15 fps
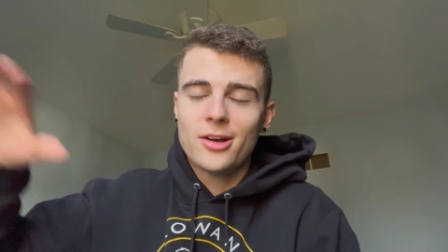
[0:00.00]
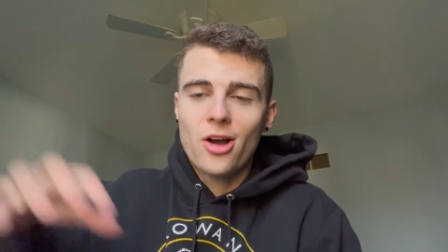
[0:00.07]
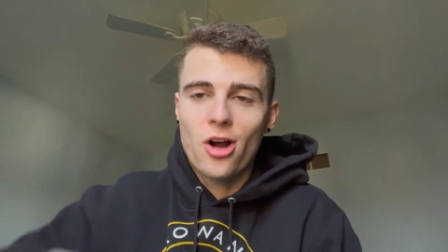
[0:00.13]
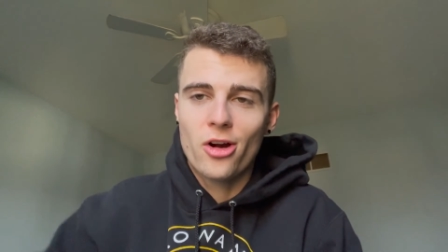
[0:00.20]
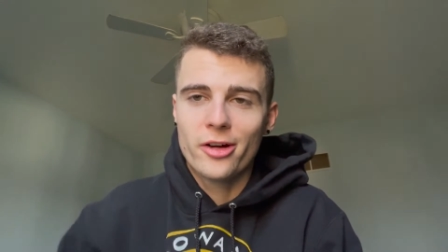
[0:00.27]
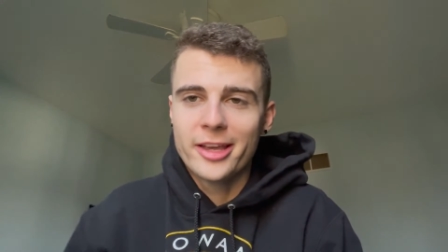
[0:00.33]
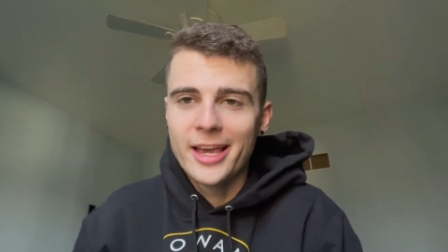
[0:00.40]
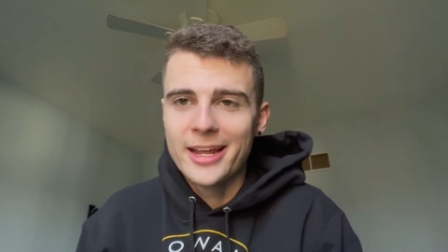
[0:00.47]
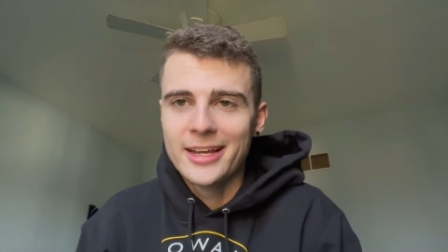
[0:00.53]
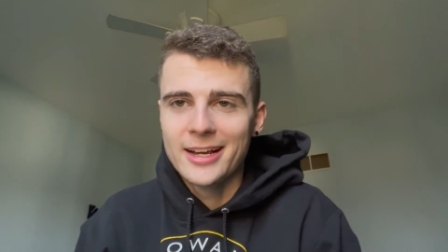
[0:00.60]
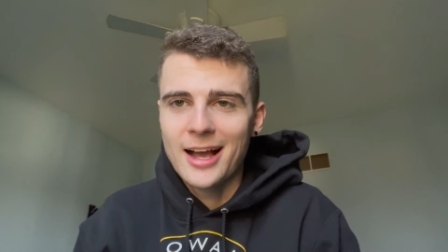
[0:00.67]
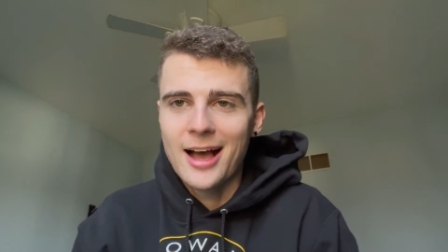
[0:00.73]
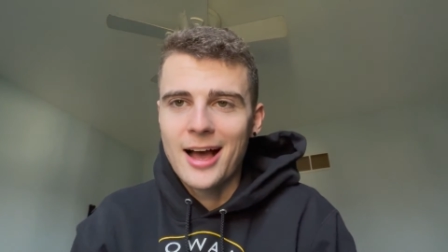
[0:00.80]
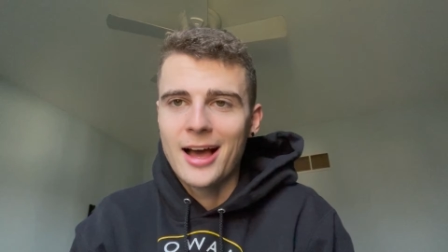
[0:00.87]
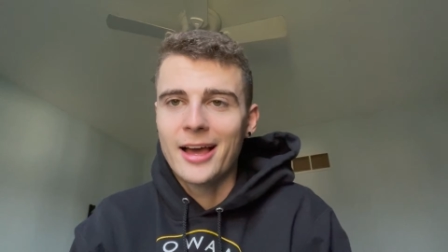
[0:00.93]
are getting
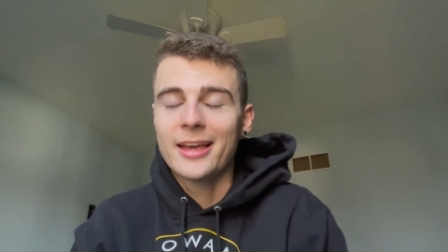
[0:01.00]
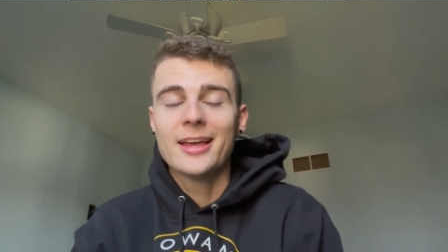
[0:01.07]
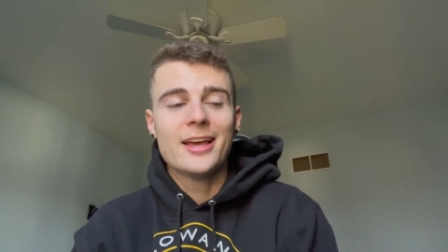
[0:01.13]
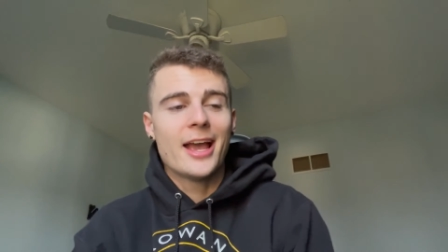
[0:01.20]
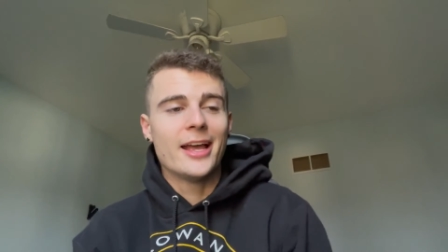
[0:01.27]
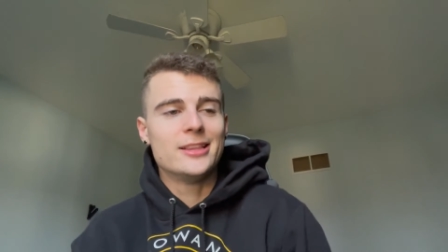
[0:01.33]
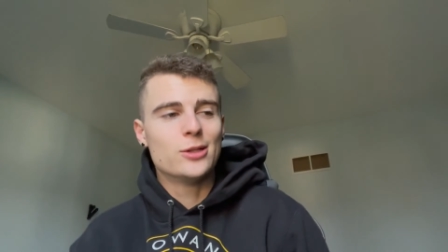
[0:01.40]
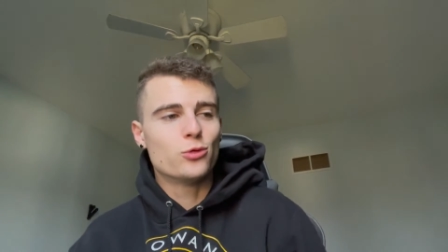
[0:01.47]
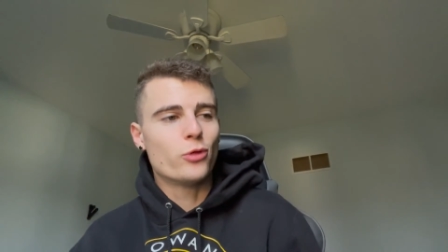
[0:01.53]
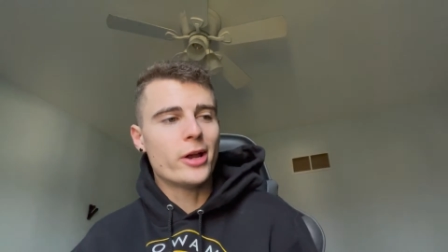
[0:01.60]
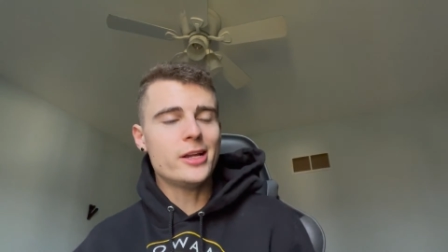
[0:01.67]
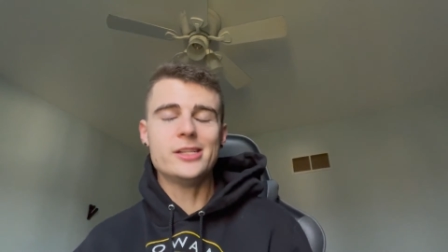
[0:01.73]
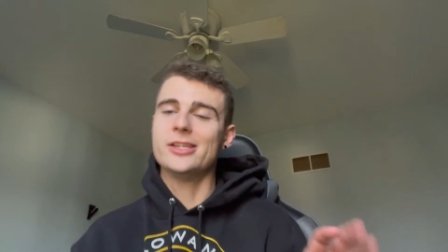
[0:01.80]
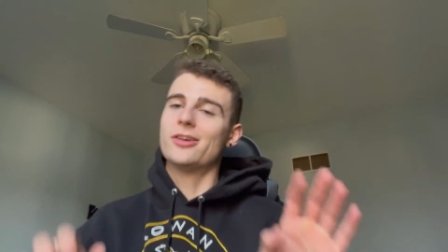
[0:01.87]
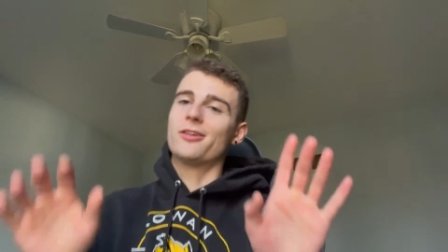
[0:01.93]
high and the
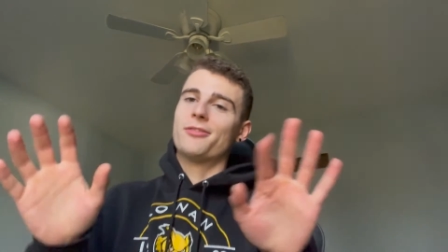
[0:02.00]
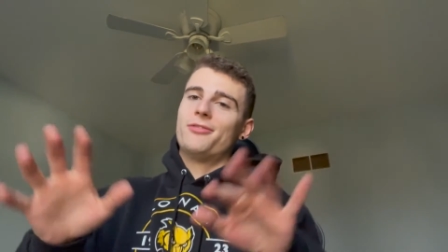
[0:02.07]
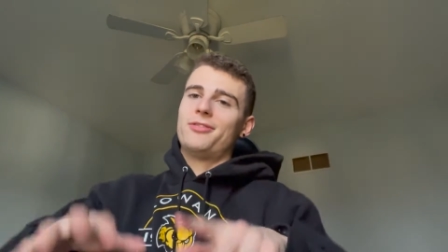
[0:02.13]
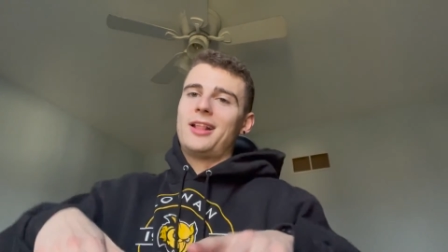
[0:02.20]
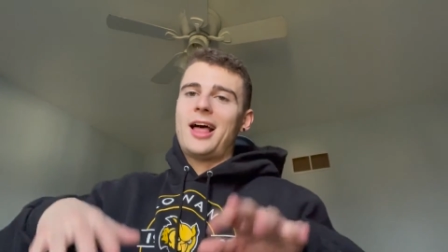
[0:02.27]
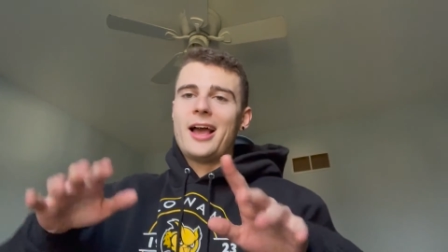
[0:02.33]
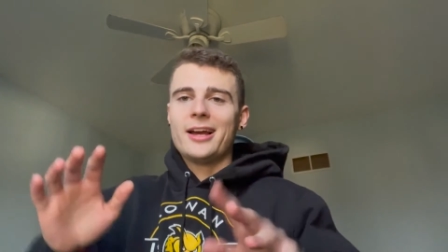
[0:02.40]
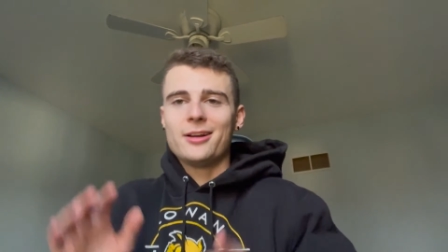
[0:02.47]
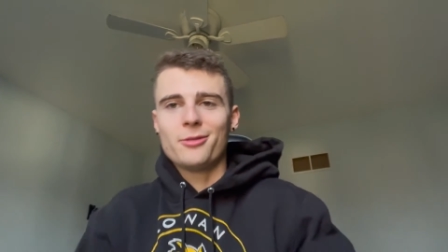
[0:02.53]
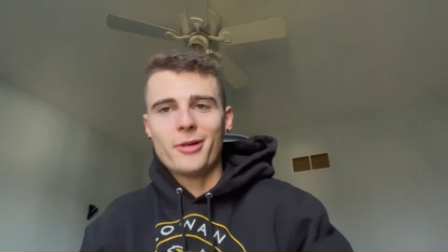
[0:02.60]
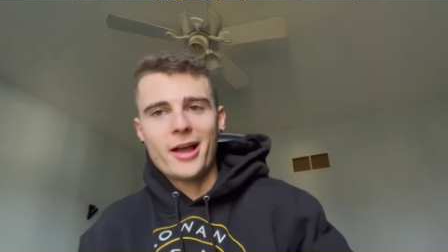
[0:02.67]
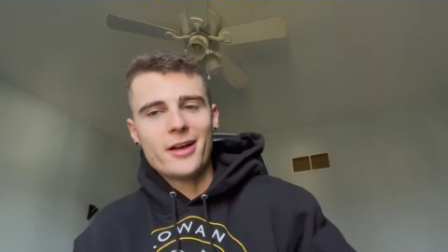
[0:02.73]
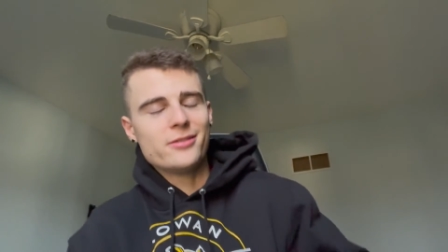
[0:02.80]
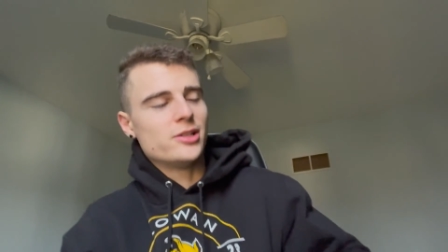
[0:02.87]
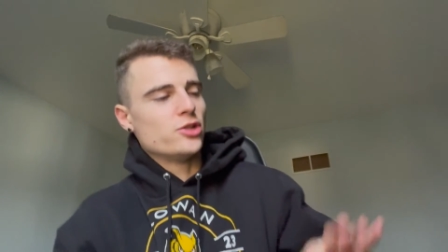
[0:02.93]
reindeer are flying
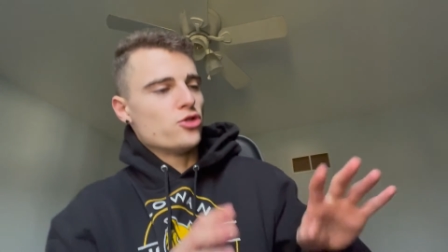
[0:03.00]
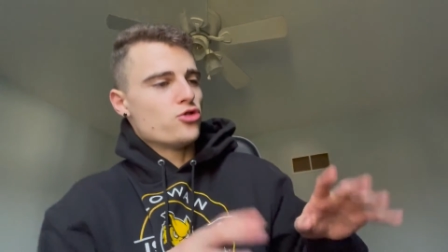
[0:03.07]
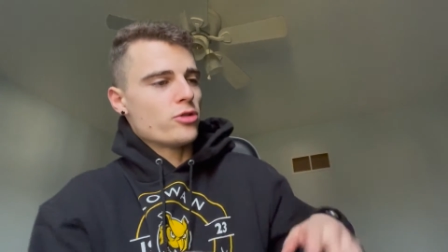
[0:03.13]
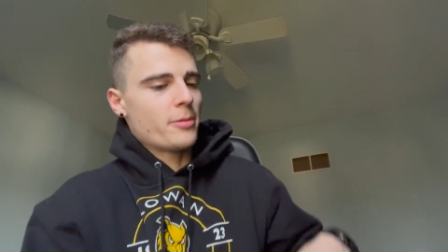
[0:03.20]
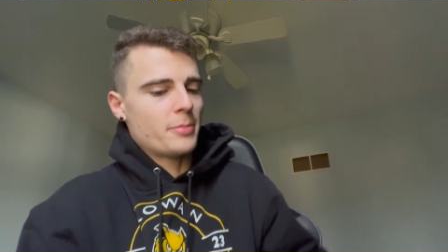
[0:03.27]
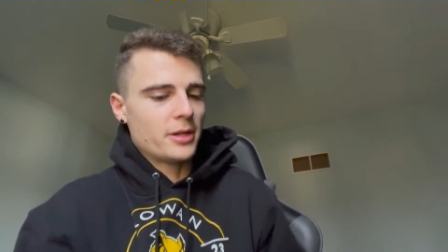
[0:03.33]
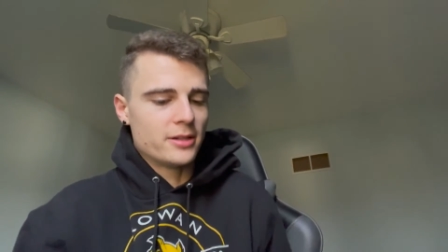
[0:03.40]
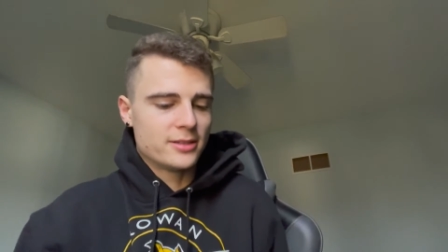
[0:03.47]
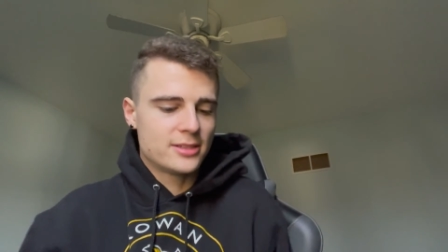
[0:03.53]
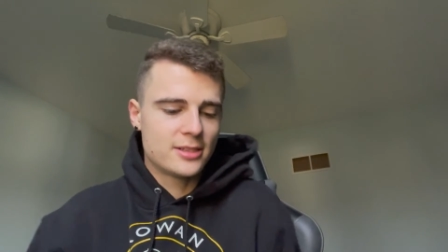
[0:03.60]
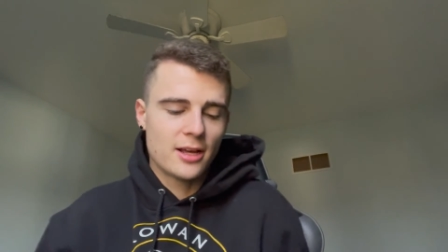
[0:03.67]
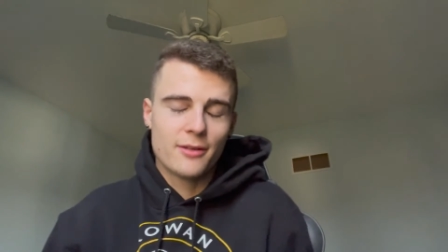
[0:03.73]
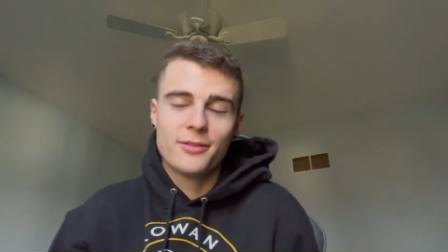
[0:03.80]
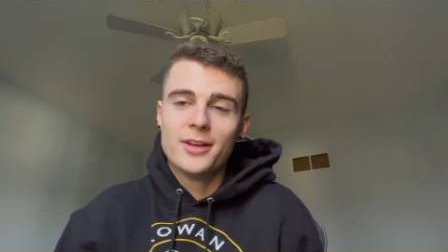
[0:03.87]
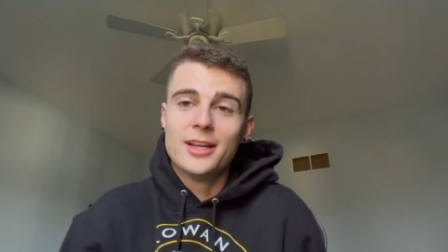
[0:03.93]
around and tripping and
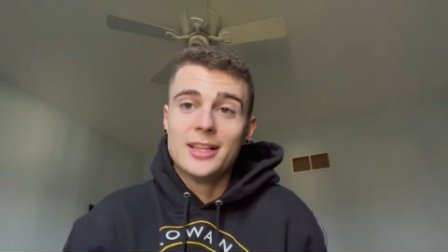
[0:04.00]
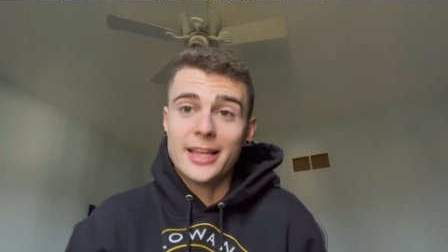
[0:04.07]
stuff,